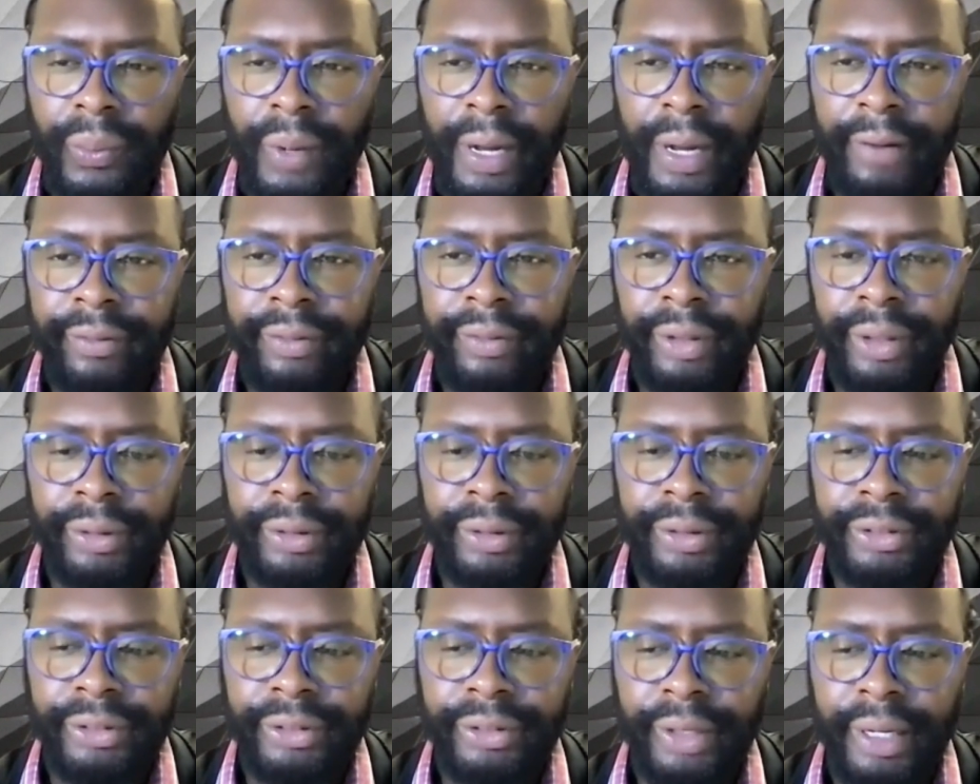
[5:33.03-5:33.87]
I've
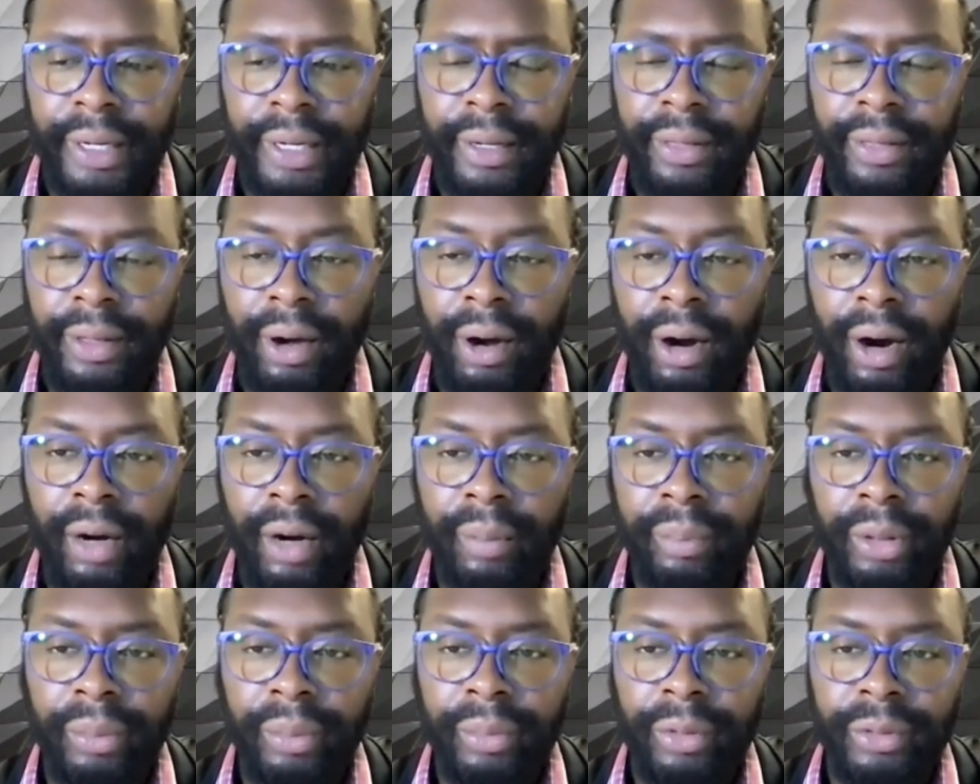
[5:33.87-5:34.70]
noticed that the
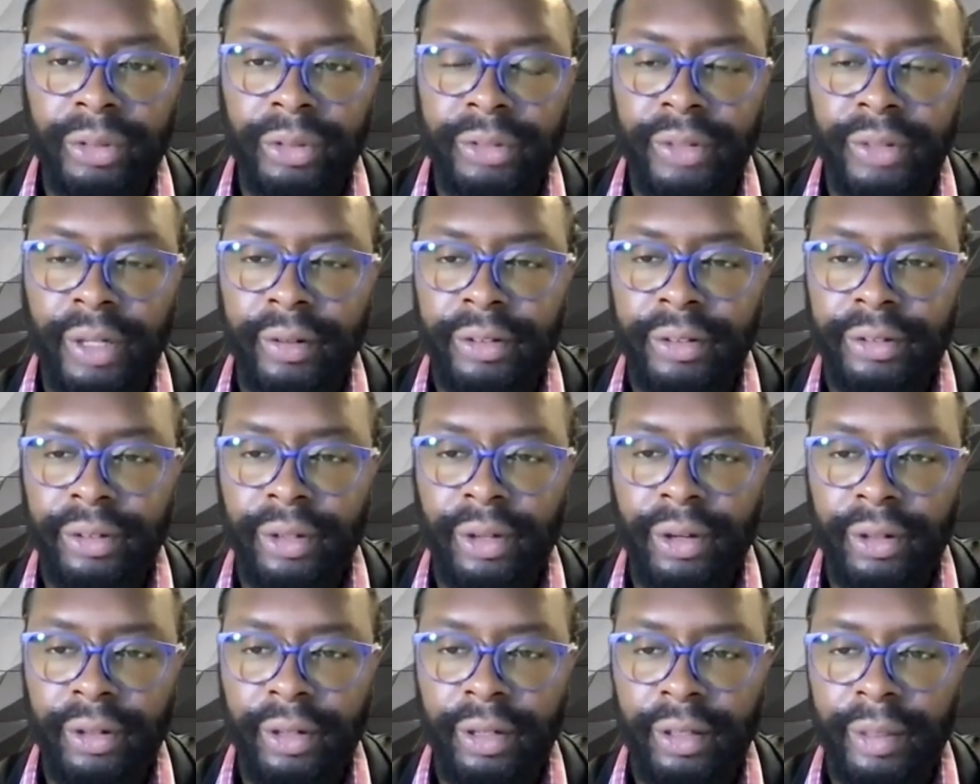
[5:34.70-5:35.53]
art movement was very
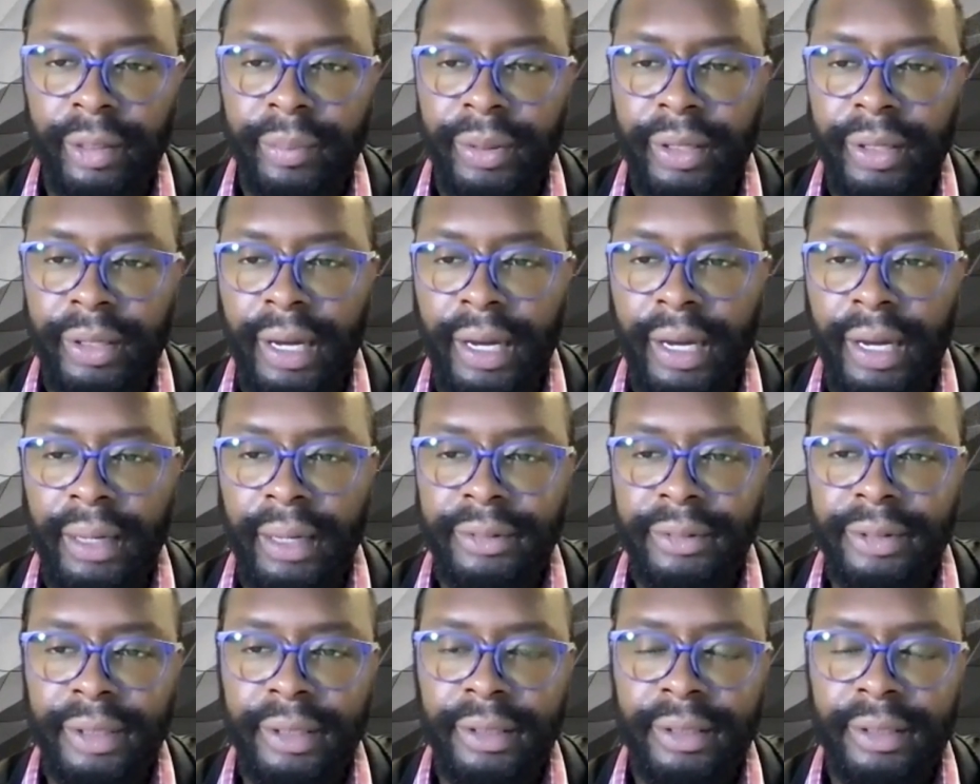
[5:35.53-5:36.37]
strong in Olympic
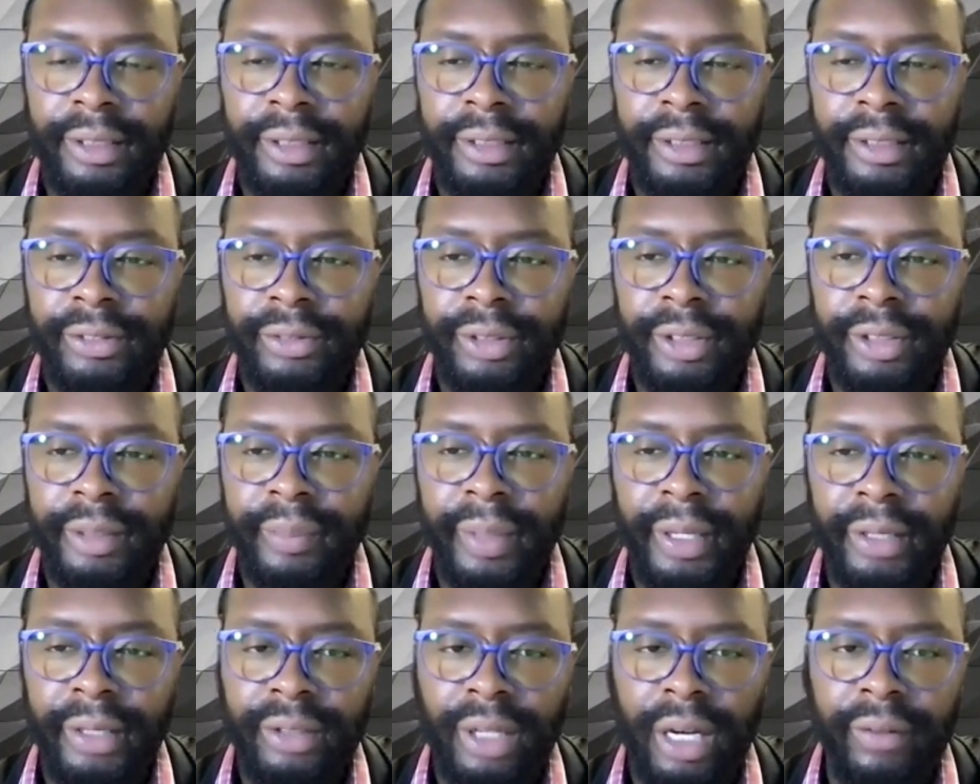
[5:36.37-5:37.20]
Games, and is really
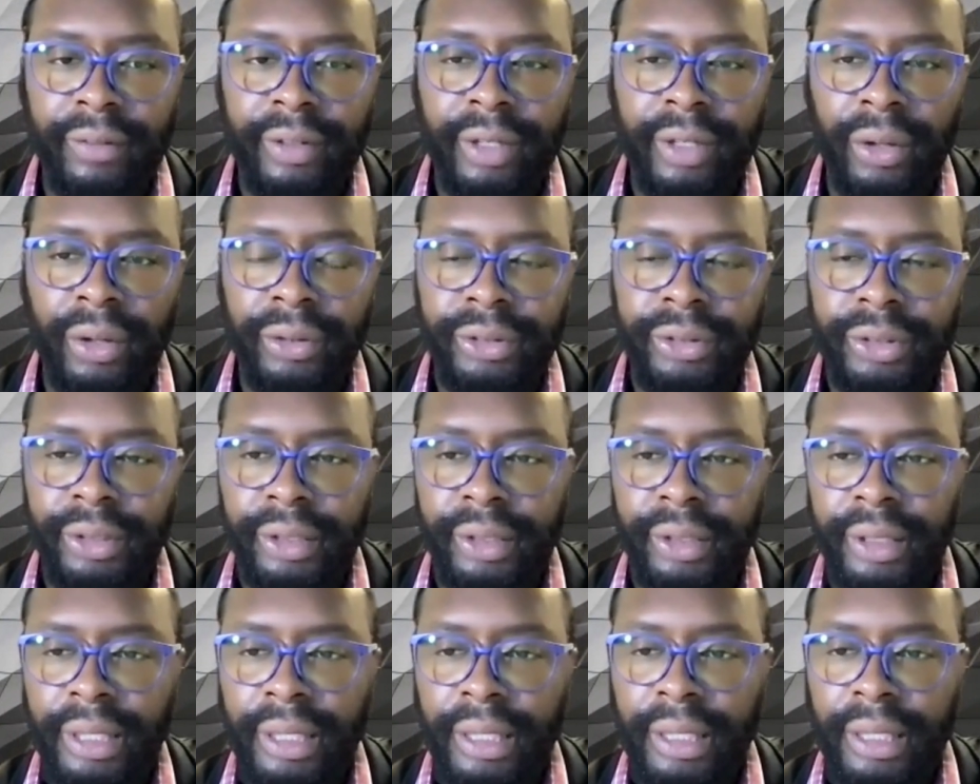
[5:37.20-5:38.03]
based off
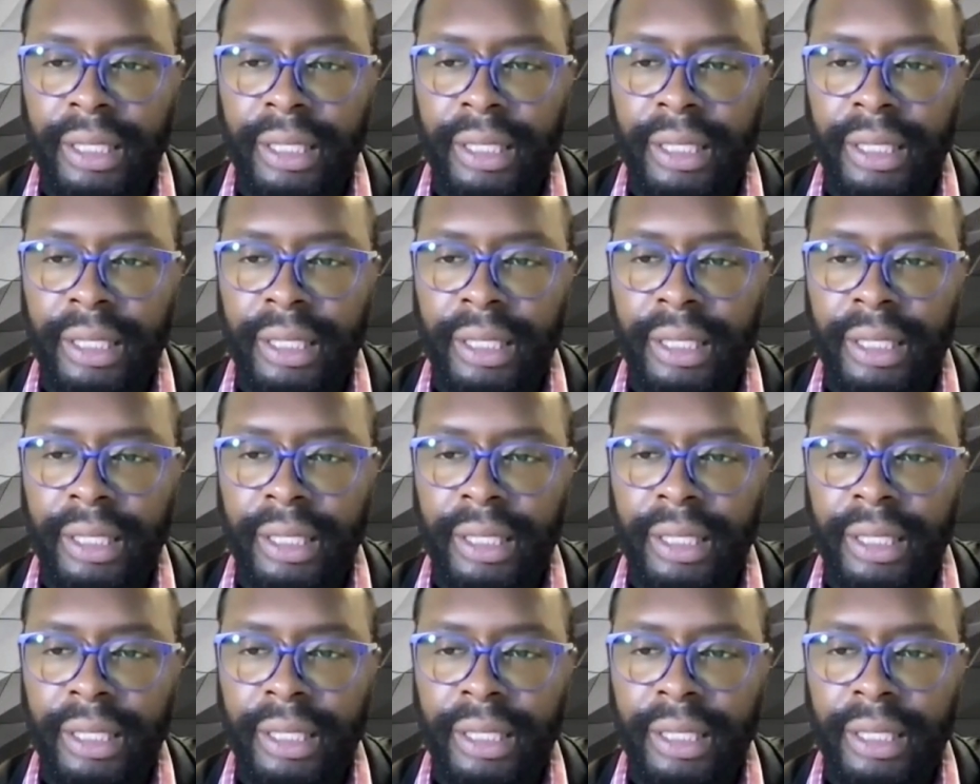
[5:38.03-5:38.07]
culture.